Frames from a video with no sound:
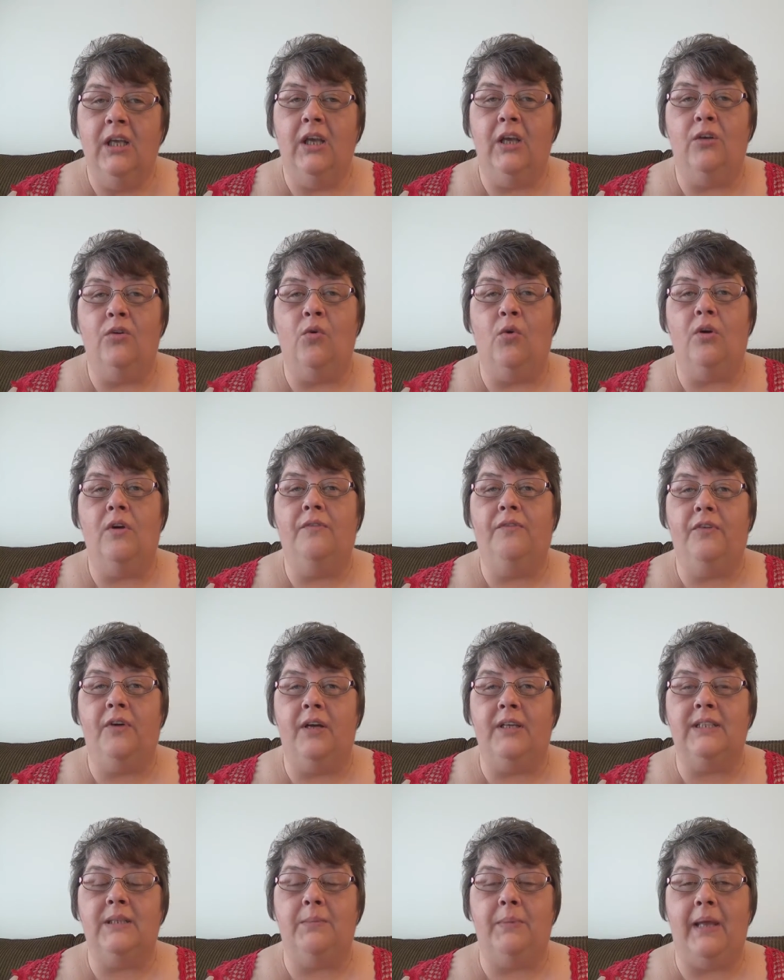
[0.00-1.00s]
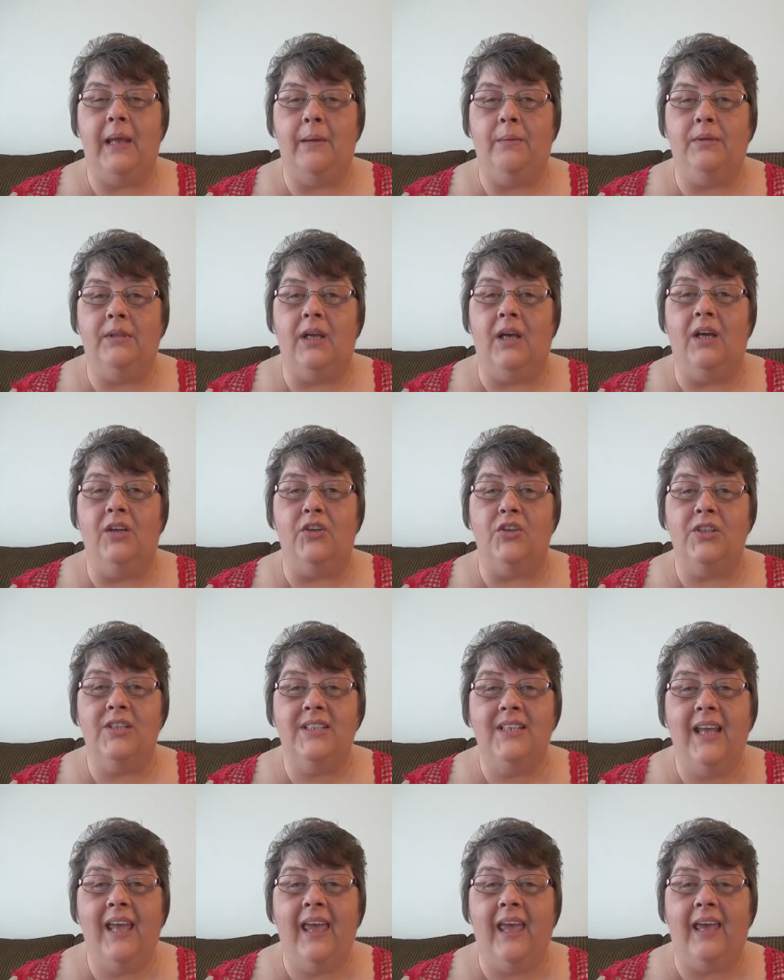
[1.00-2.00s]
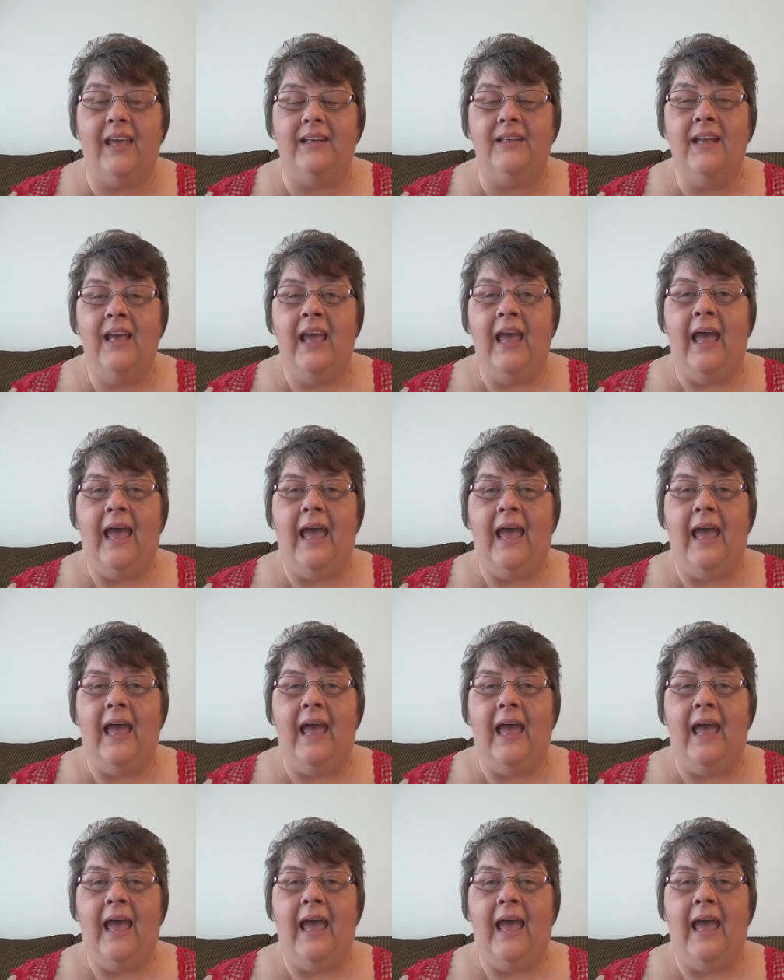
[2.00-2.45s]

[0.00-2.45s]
in order for us to be able to understand